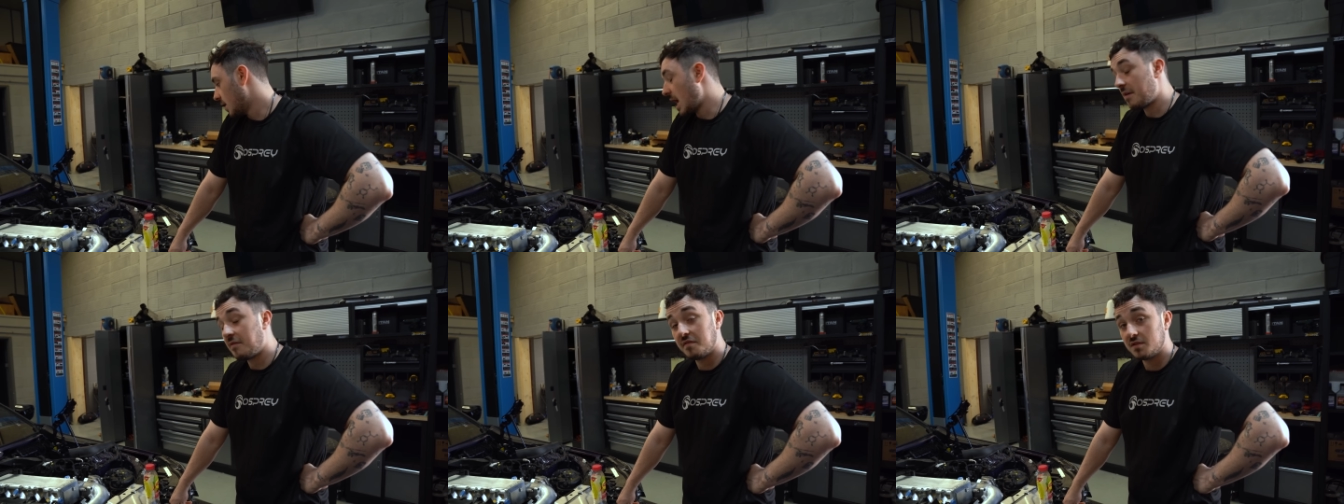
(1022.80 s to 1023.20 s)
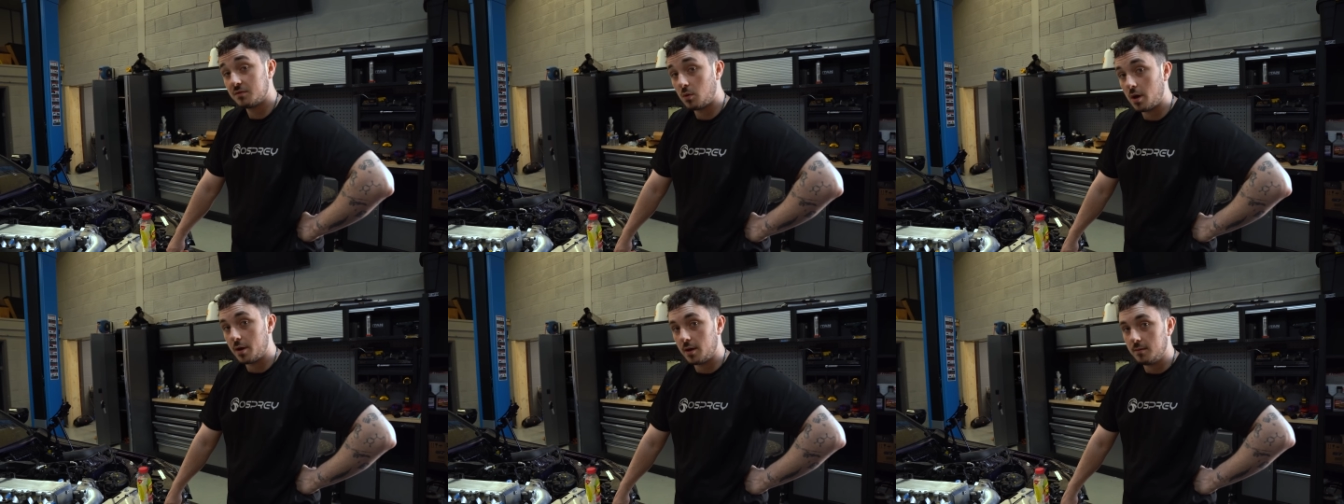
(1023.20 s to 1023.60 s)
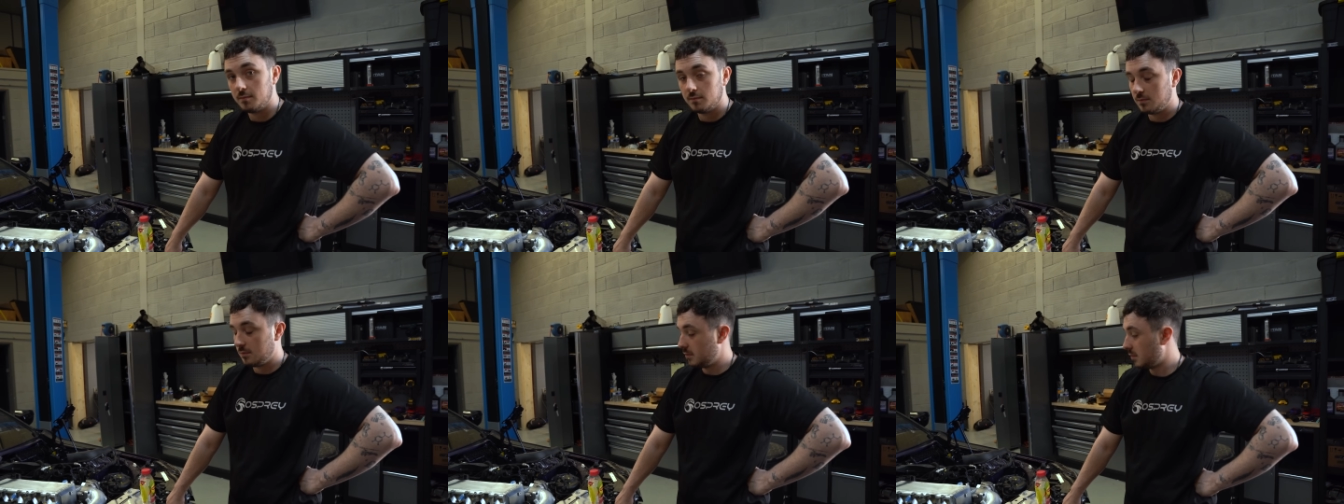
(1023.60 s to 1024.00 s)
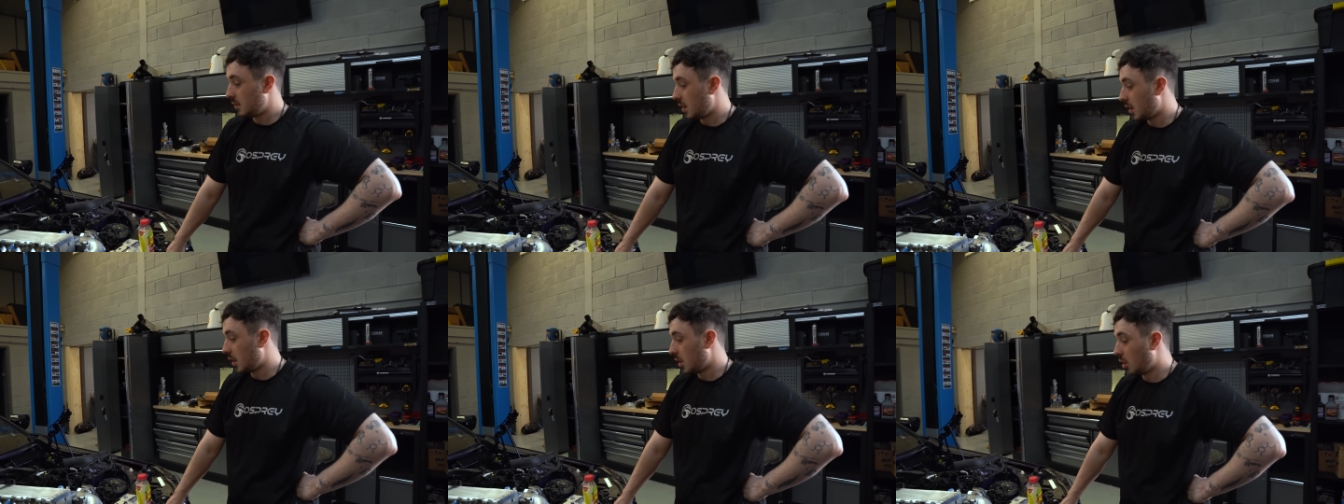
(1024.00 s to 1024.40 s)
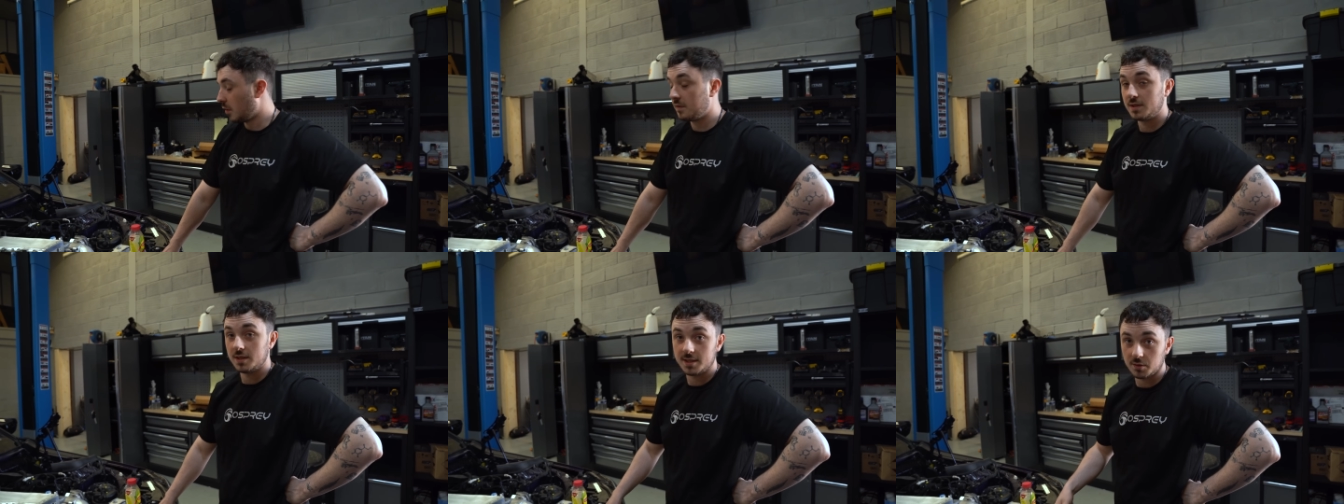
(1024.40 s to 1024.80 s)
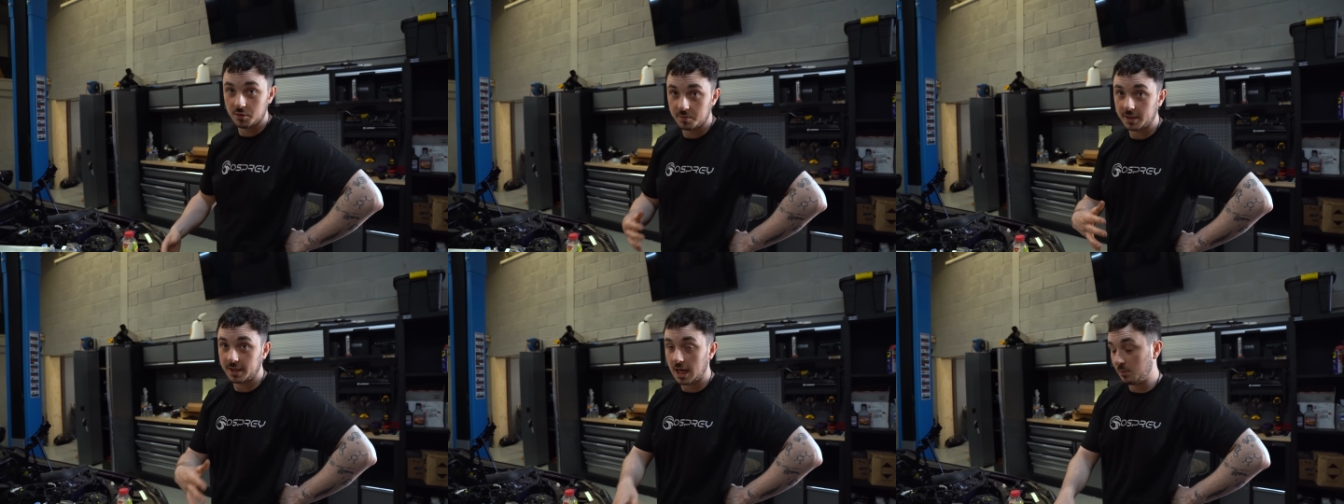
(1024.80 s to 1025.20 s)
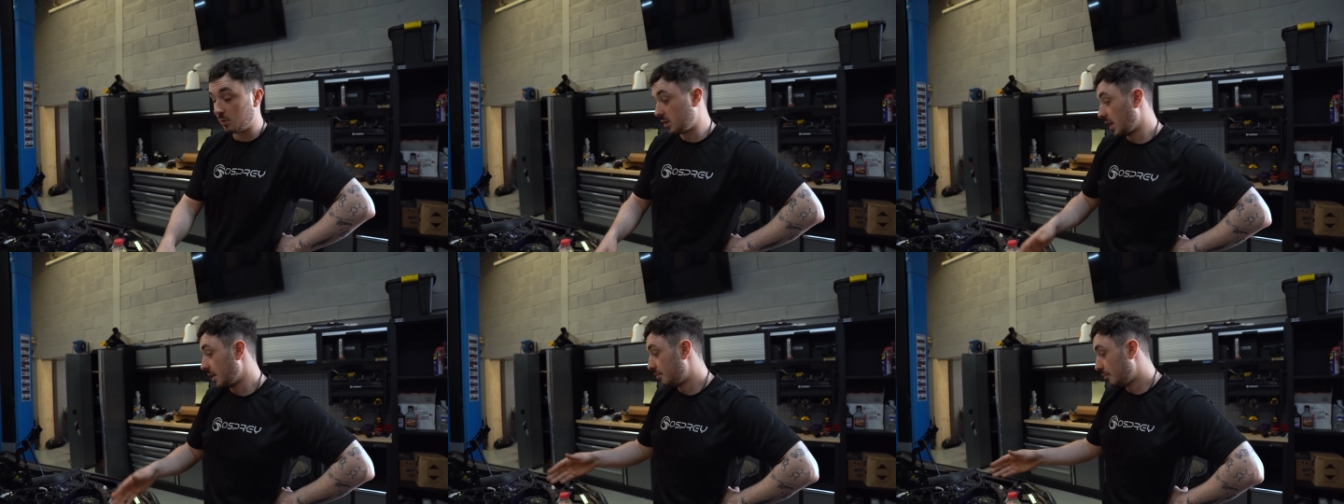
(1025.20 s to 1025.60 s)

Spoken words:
Everything's wired up. Obviously still needs to be cable tied,